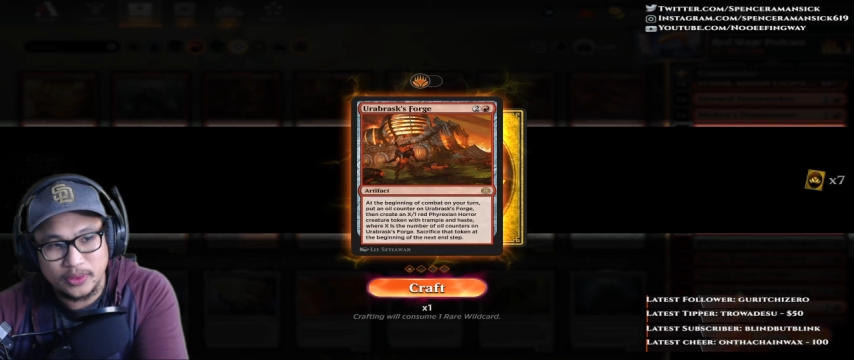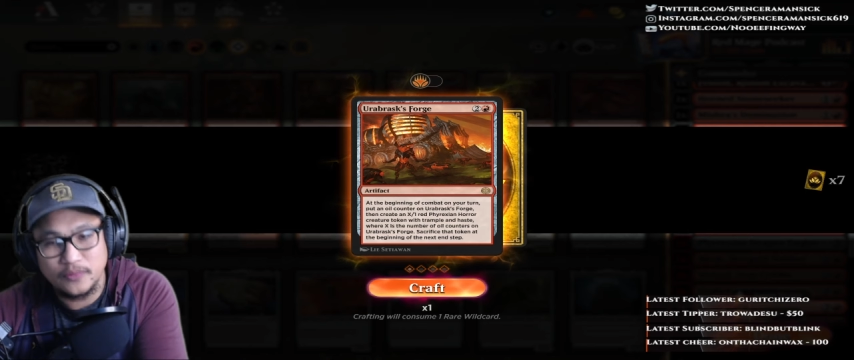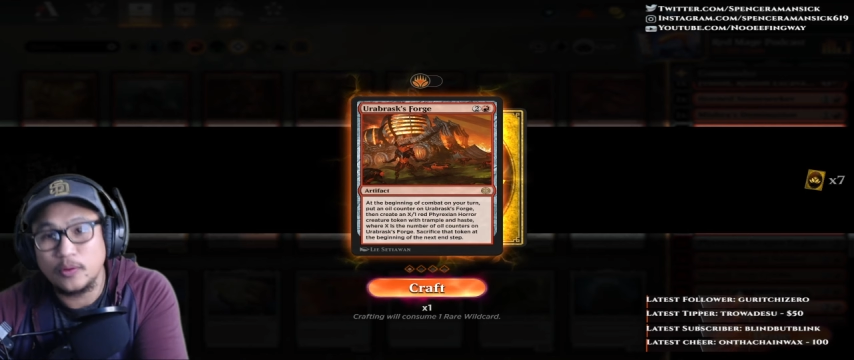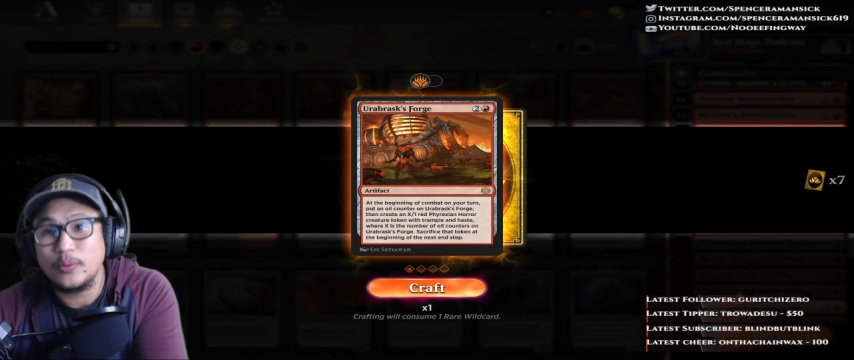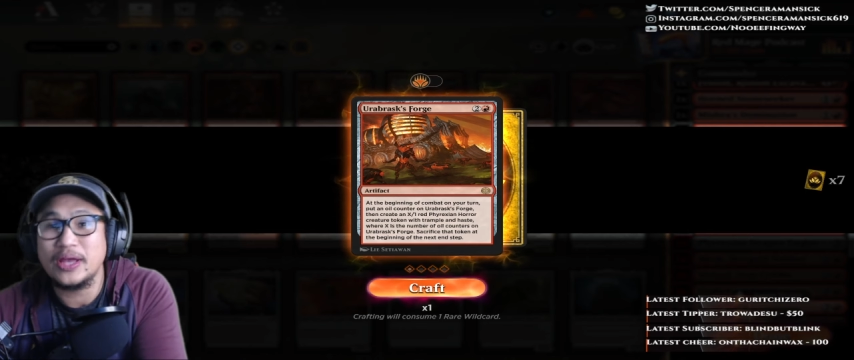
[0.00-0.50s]
of
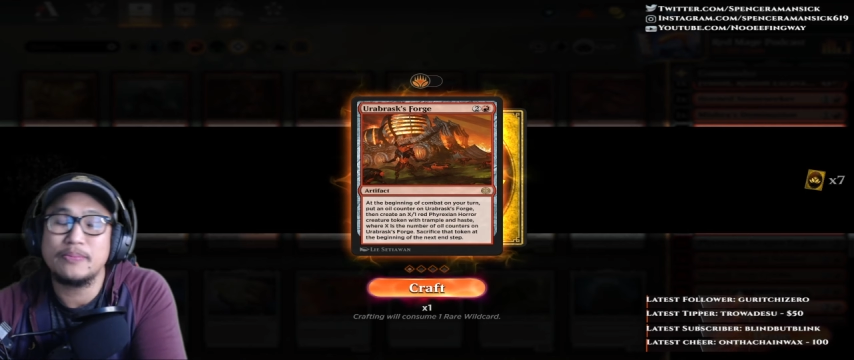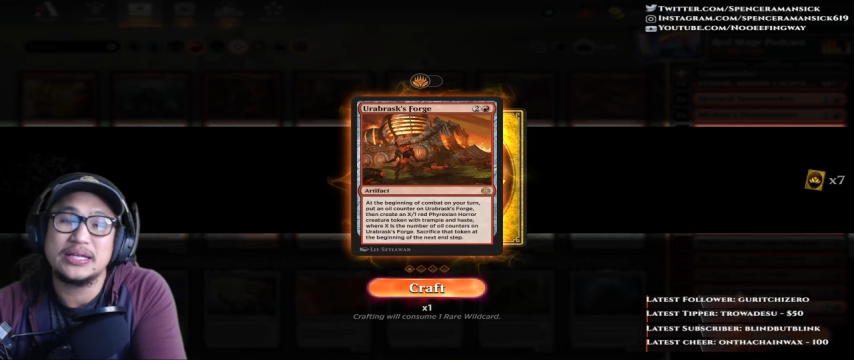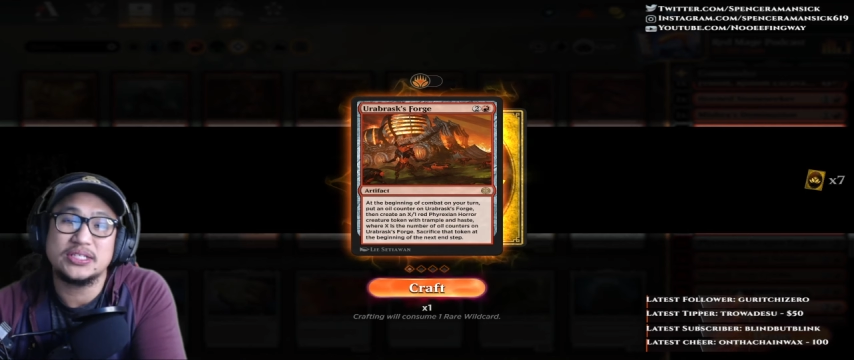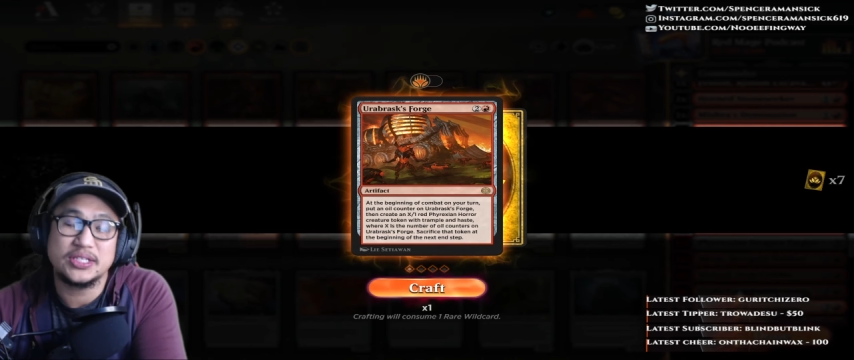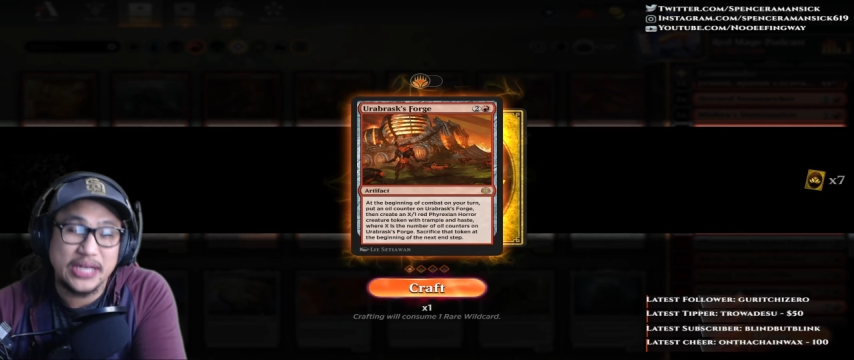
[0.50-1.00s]
a Red
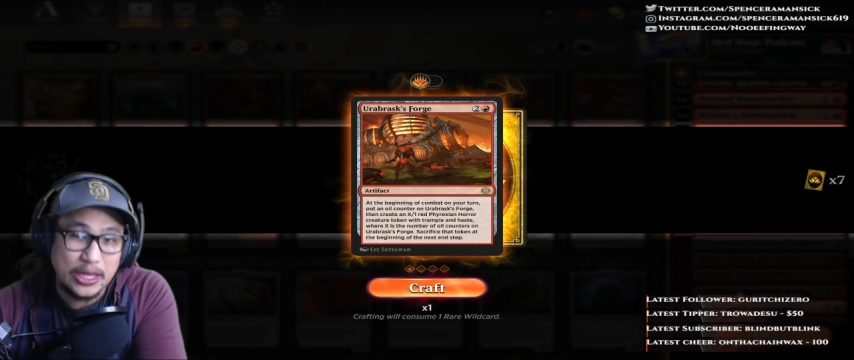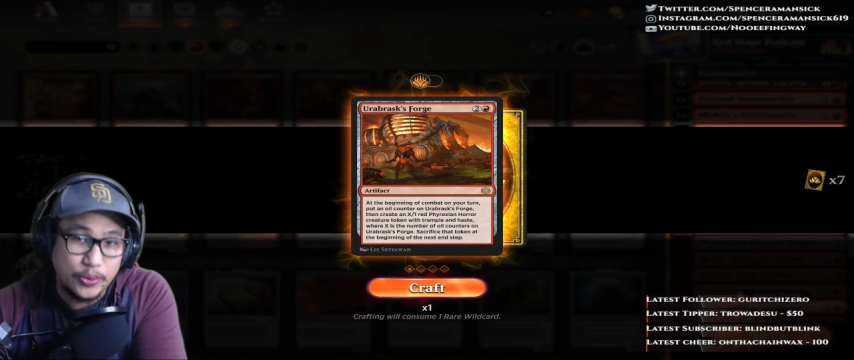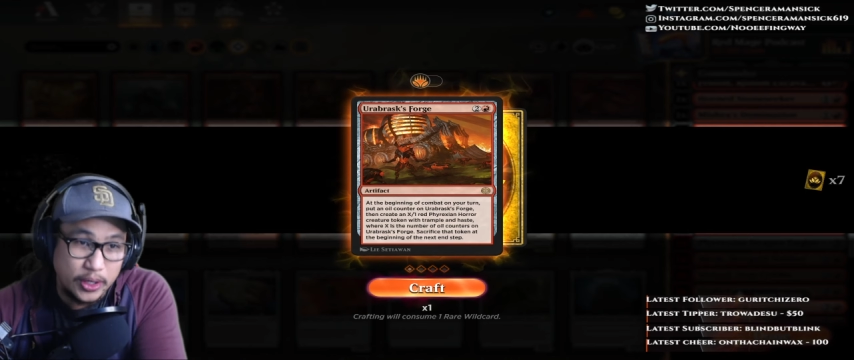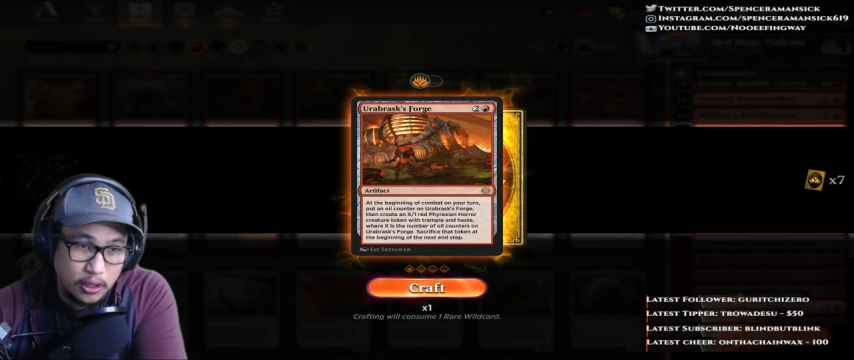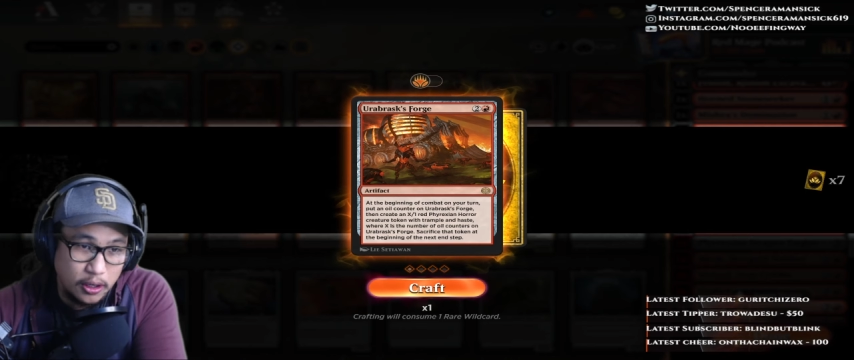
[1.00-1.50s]
Magic the
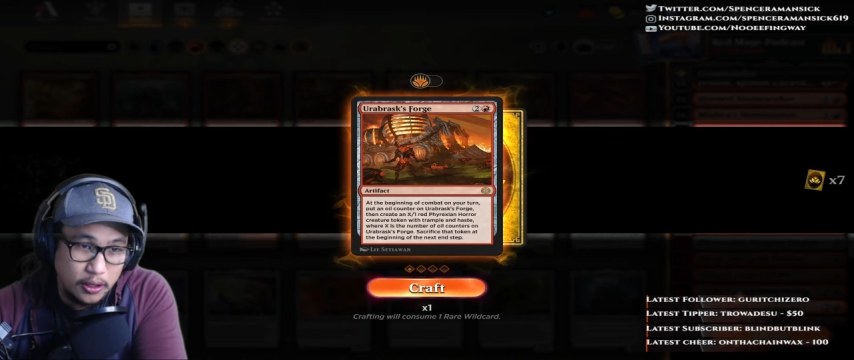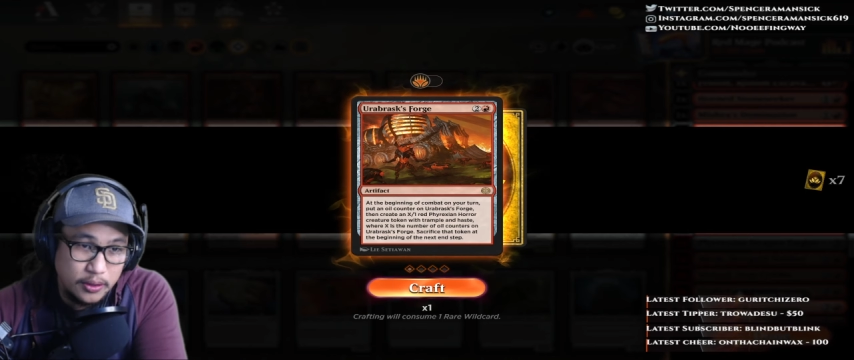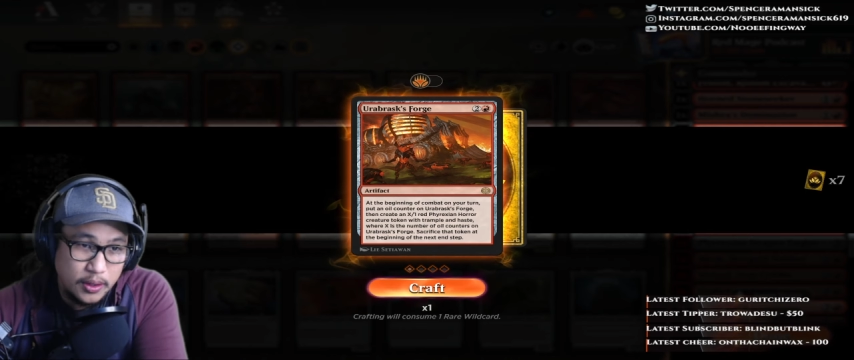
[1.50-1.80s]
Gathering card,